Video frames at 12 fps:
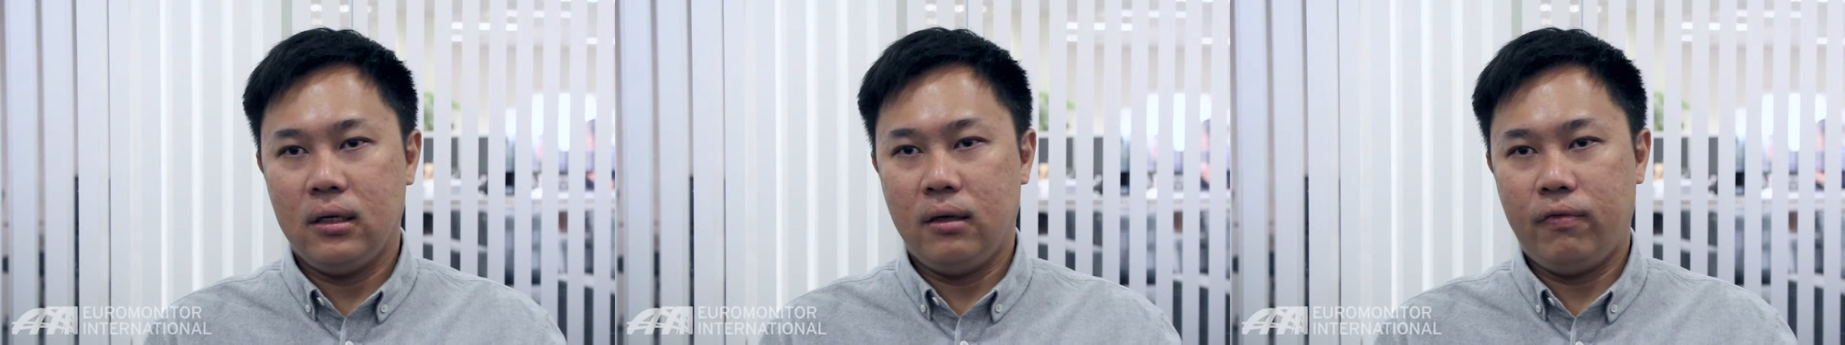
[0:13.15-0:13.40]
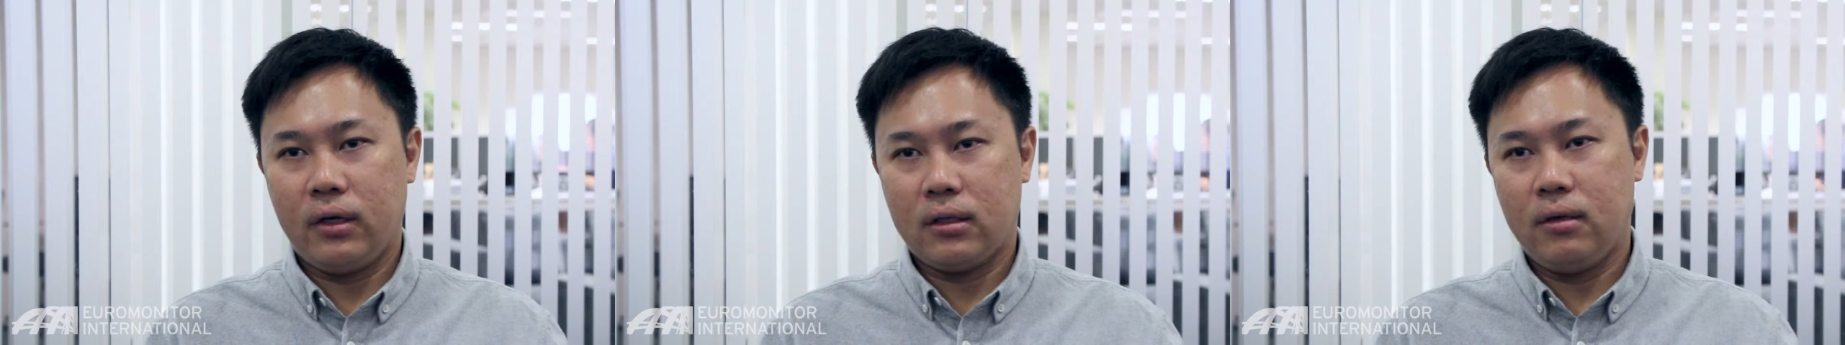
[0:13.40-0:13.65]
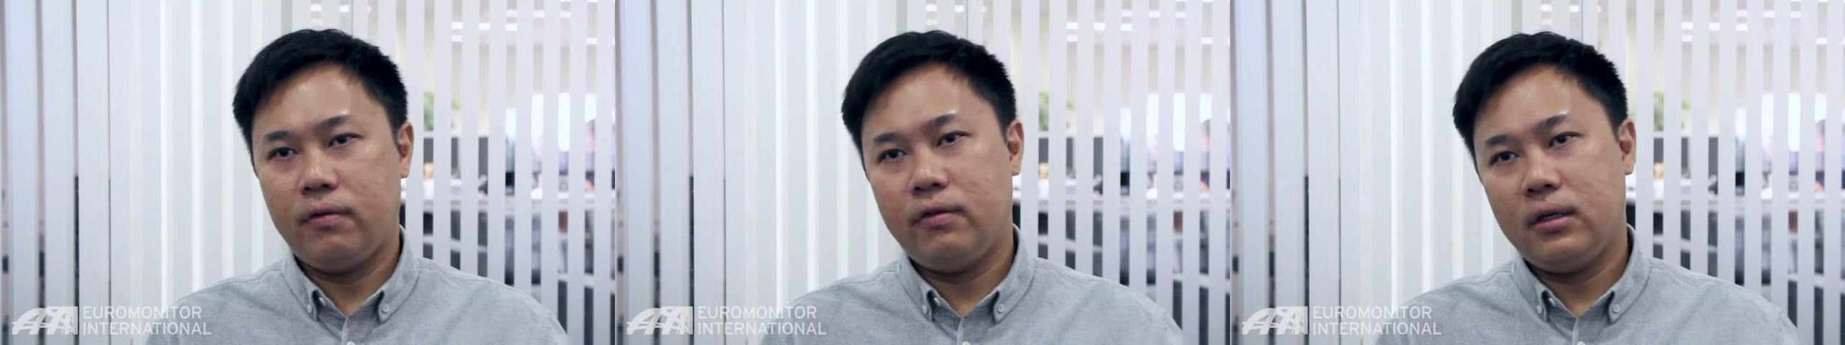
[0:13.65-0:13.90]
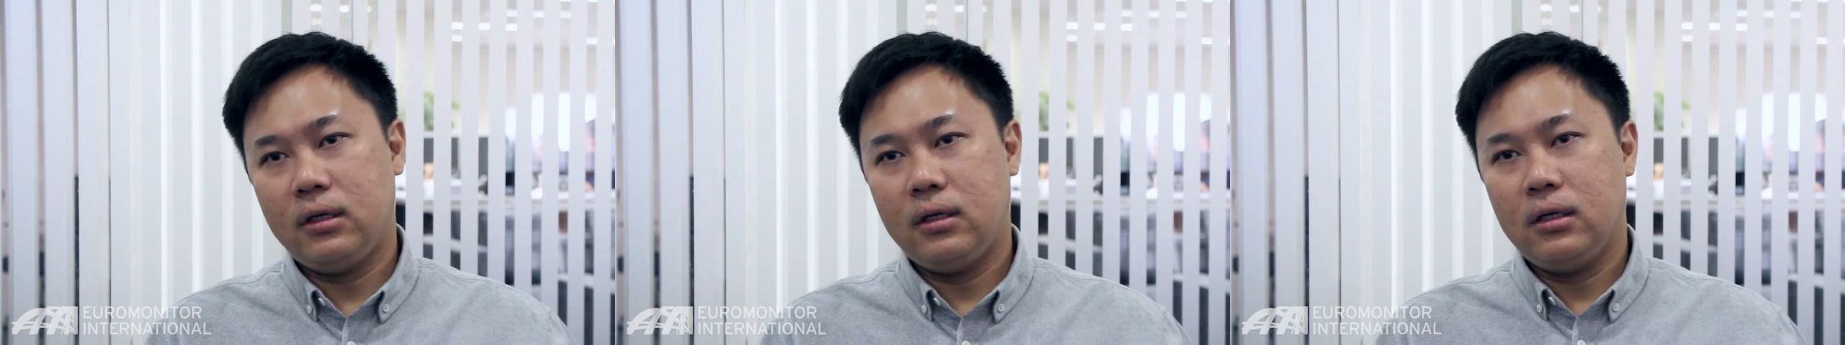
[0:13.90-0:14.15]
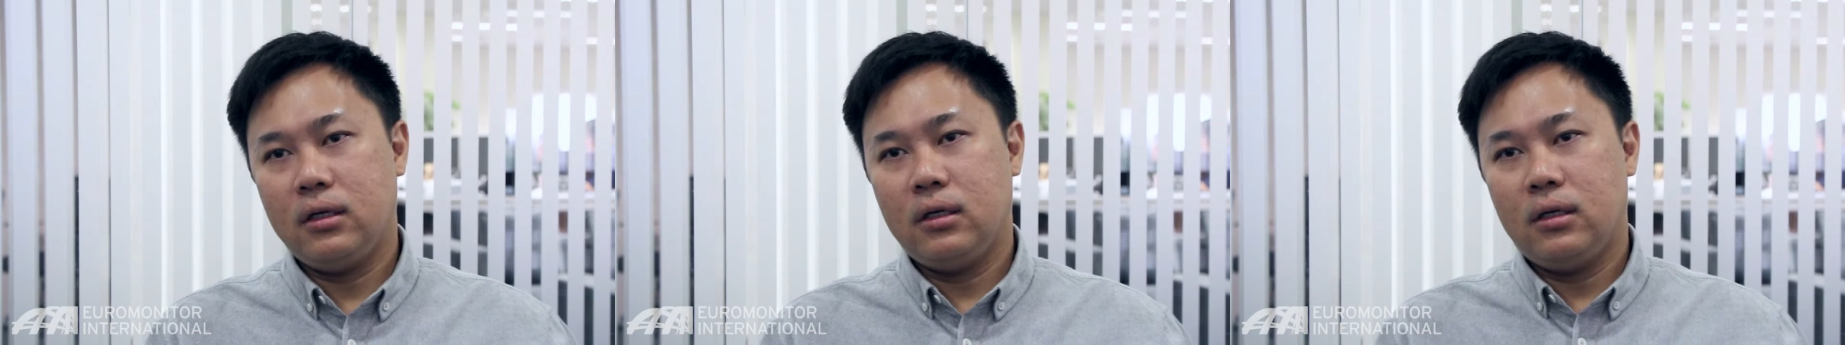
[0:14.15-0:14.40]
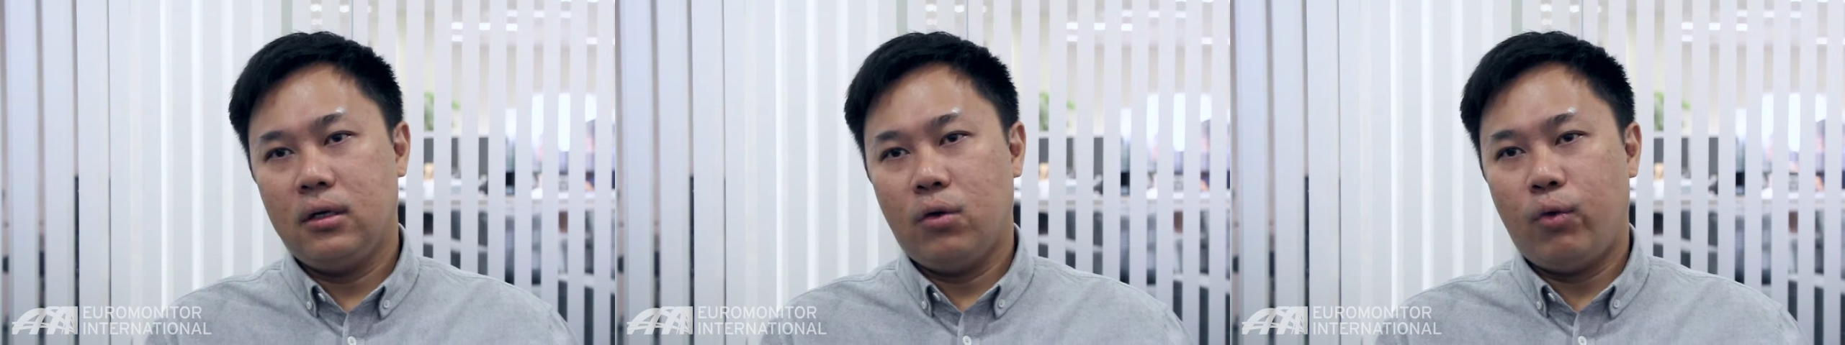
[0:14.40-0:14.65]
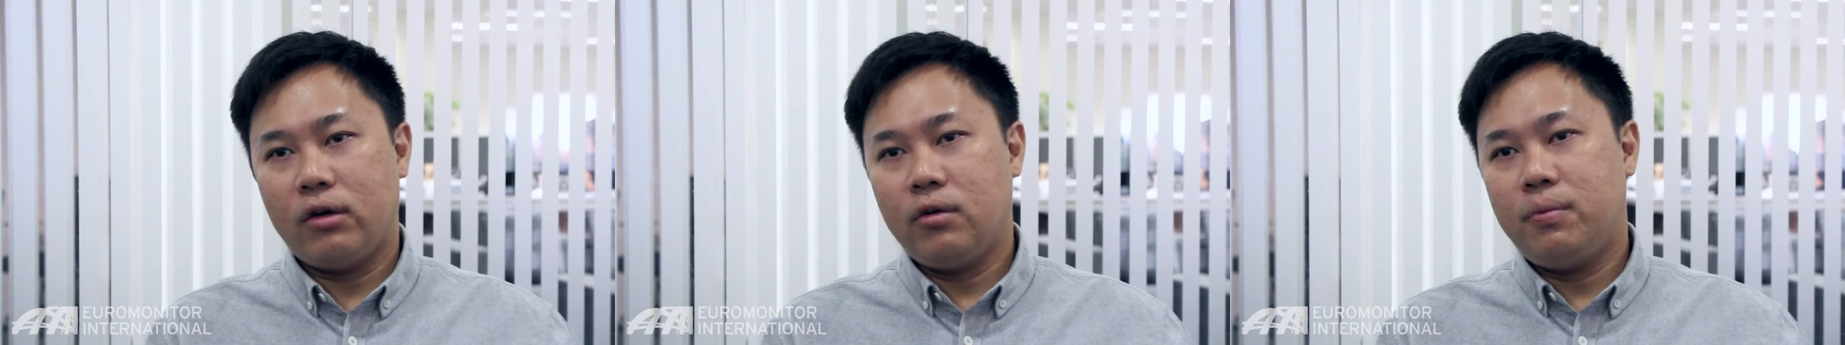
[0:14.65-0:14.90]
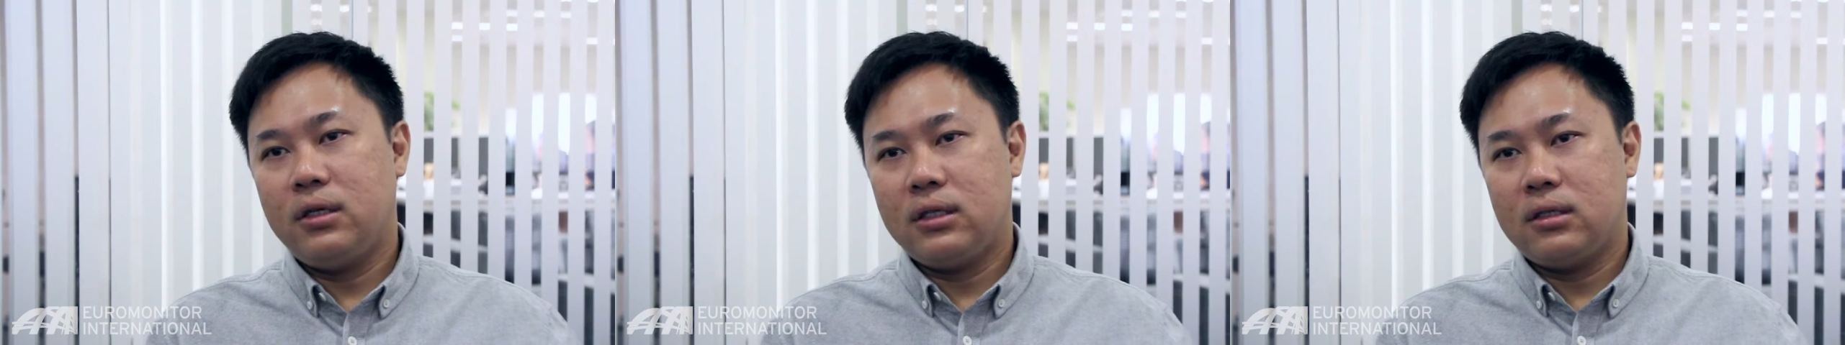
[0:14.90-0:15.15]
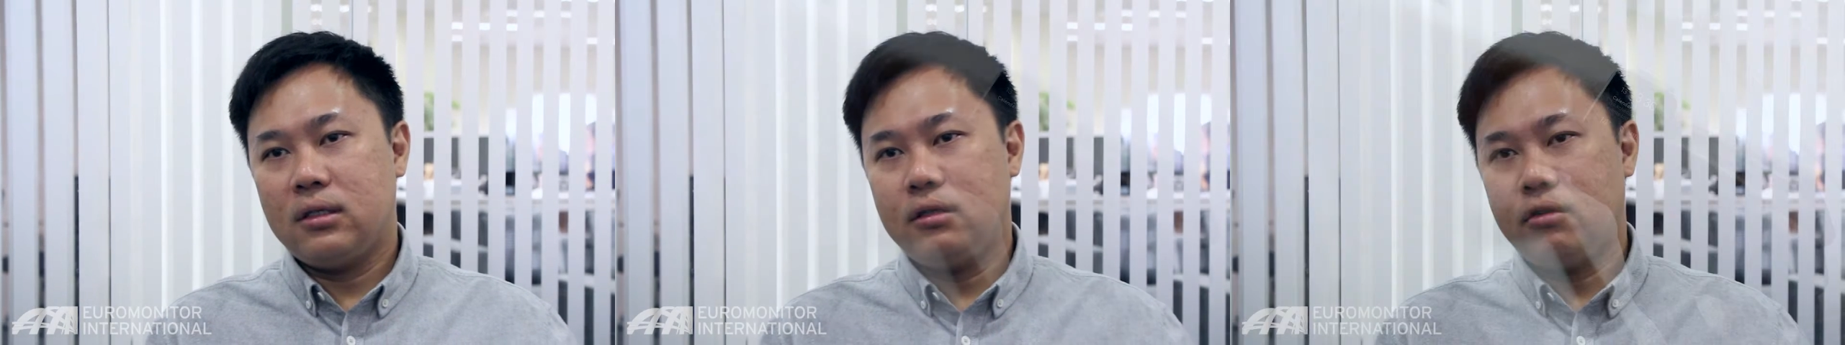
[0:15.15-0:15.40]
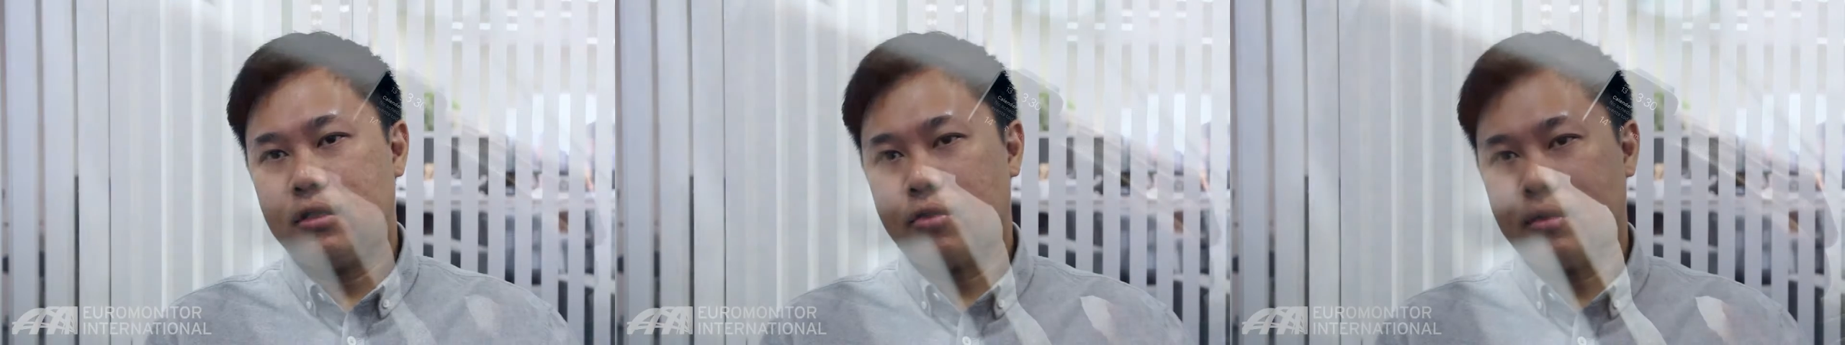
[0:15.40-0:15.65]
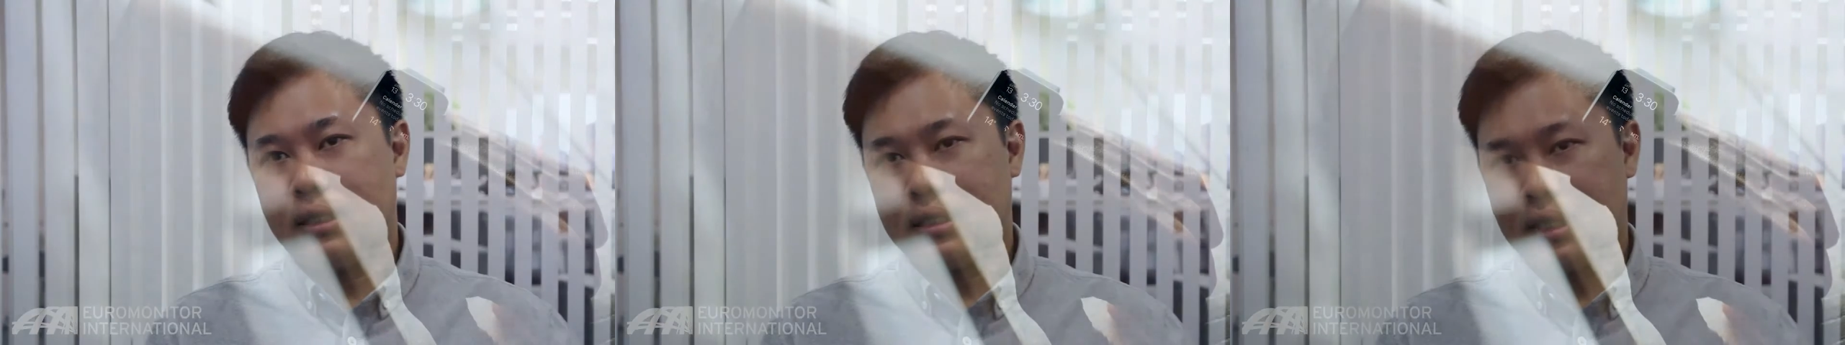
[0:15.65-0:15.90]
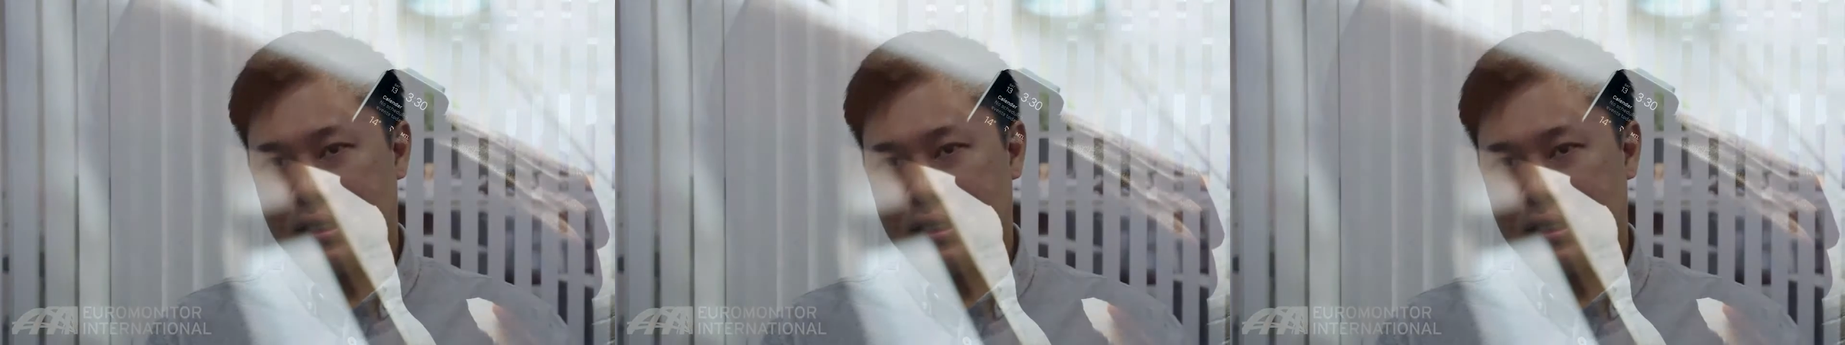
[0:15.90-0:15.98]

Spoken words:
Effectively, wearables electronics